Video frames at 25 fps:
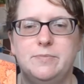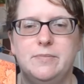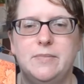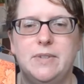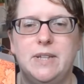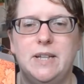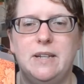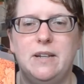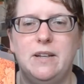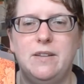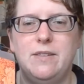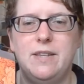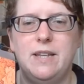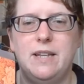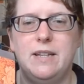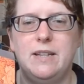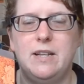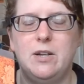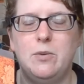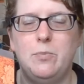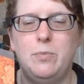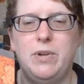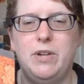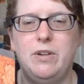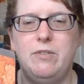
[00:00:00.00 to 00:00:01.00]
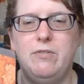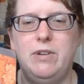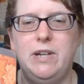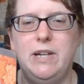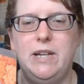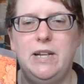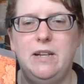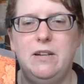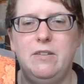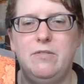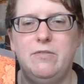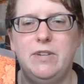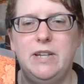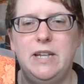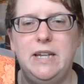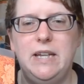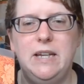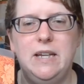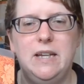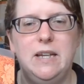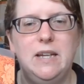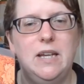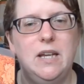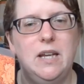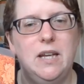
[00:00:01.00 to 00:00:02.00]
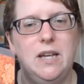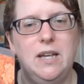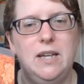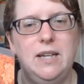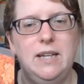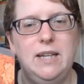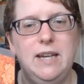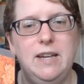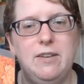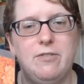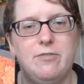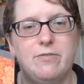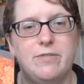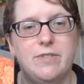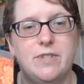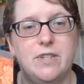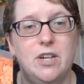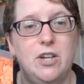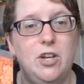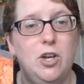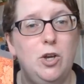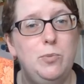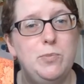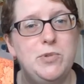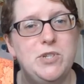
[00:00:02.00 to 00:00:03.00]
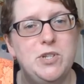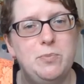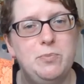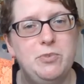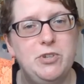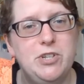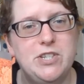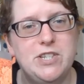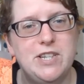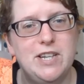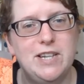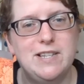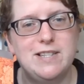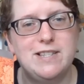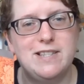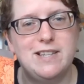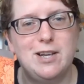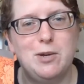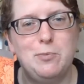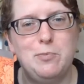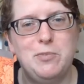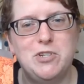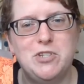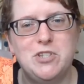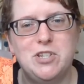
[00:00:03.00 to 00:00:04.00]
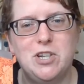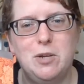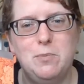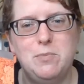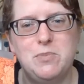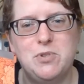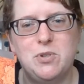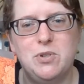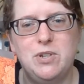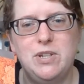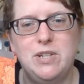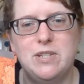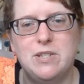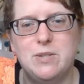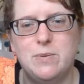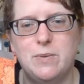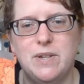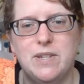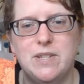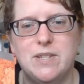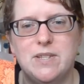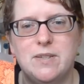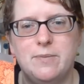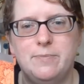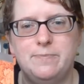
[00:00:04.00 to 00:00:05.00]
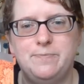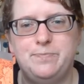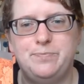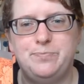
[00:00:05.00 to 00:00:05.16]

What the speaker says: And I think that would be a really lovely gift, and I hope she appreciates how much time's gone into it.